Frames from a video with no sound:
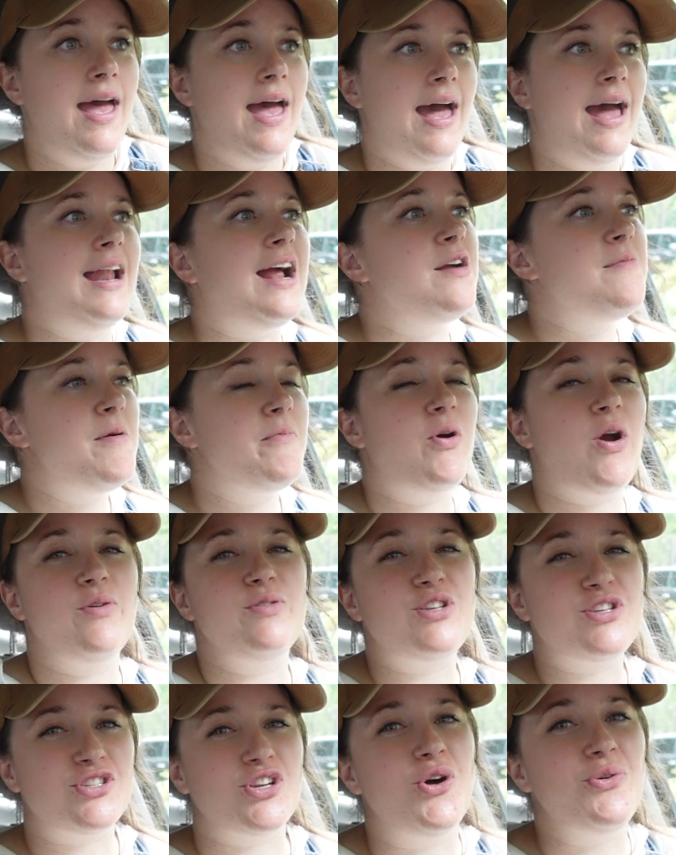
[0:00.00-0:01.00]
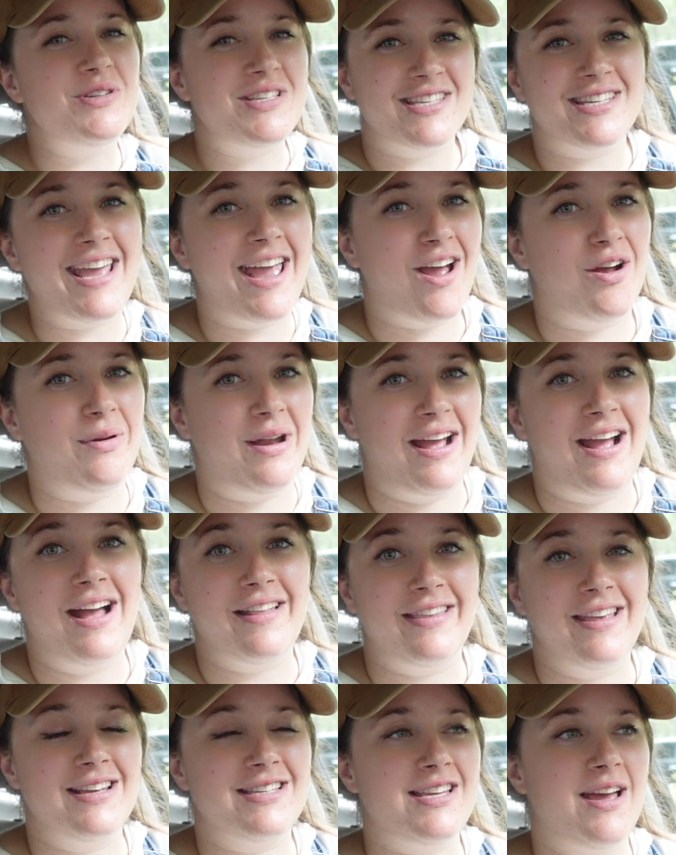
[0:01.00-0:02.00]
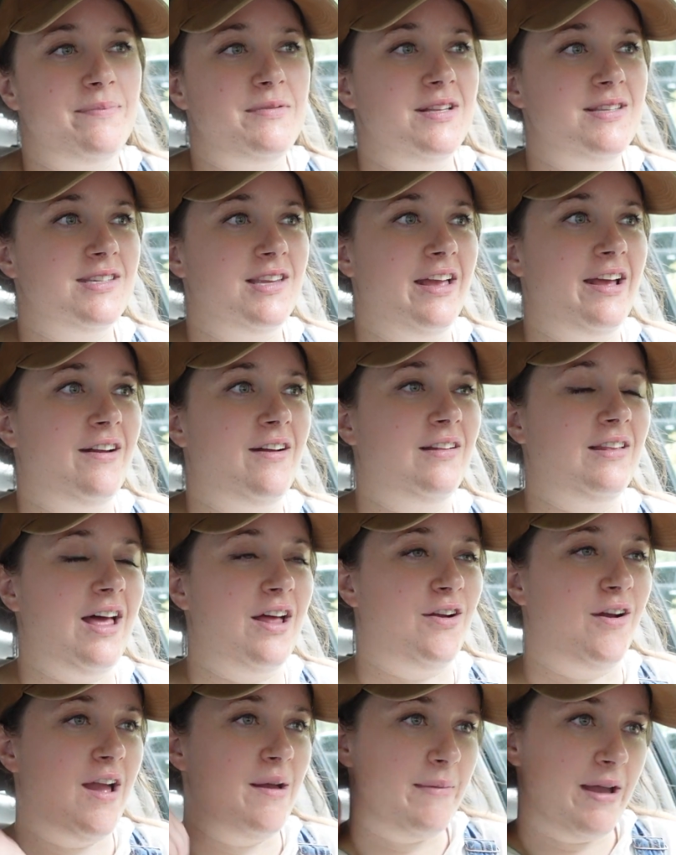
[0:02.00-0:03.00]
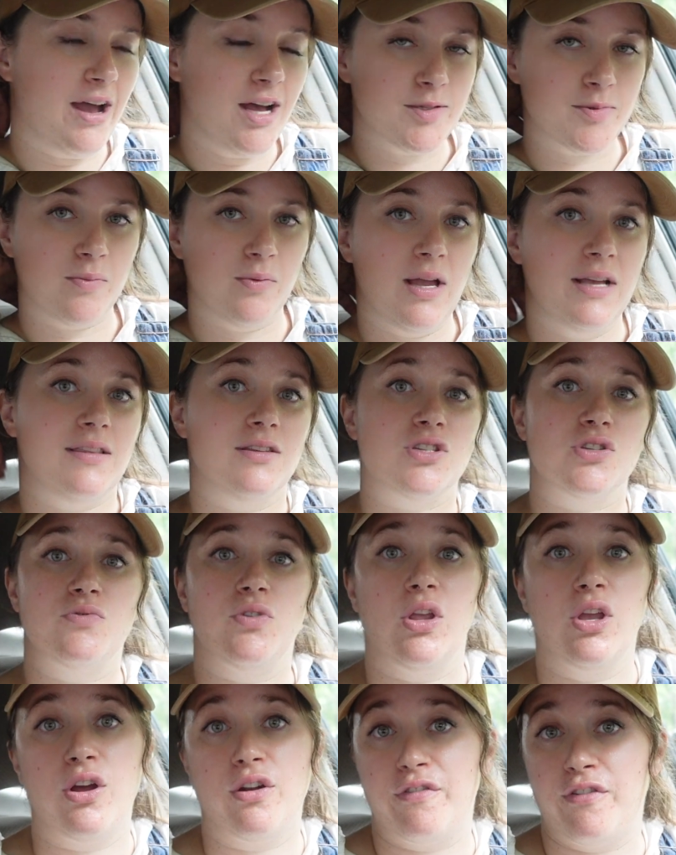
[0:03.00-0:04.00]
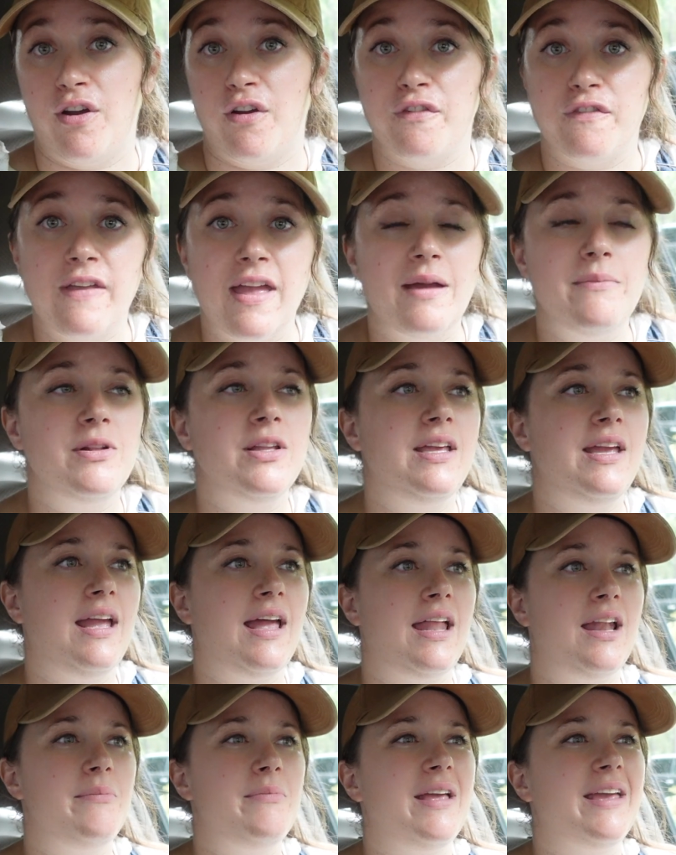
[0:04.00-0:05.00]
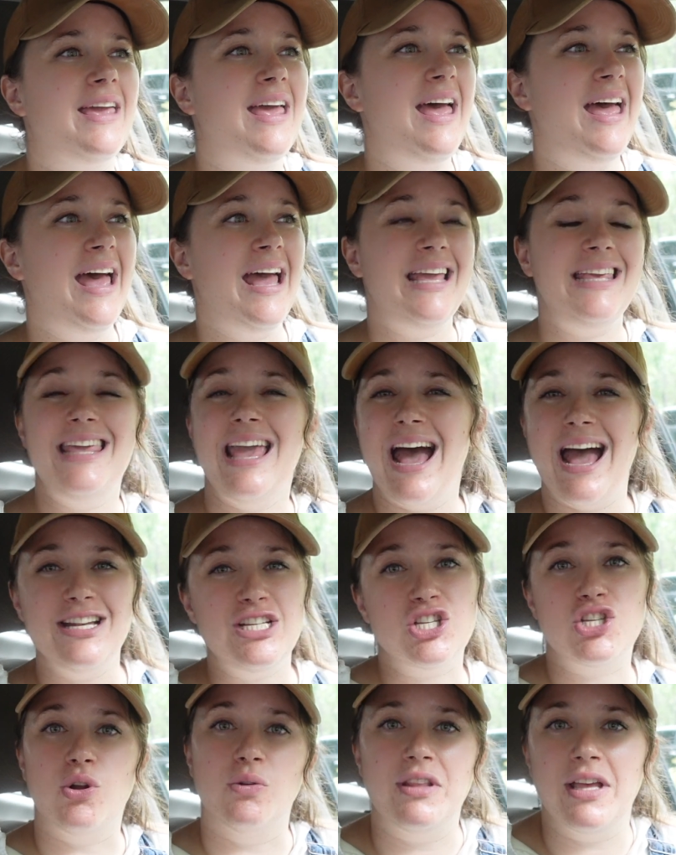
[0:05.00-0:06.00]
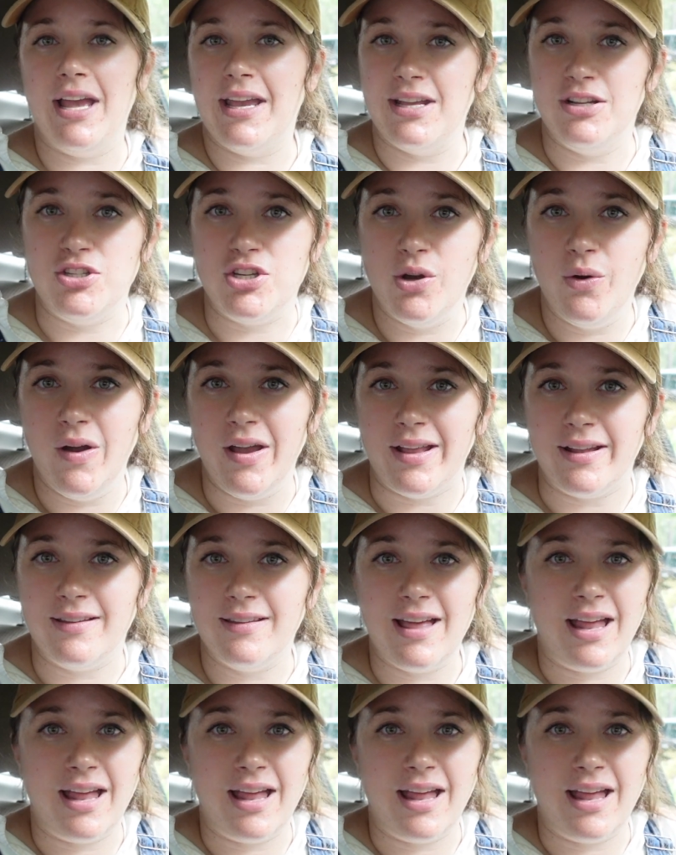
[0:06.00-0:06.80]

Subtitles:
And I remember I was so scared when I got the acceptance letter, and my husband was like, this is really good for our family. And I'm like, yeah, I just don't think I can do it.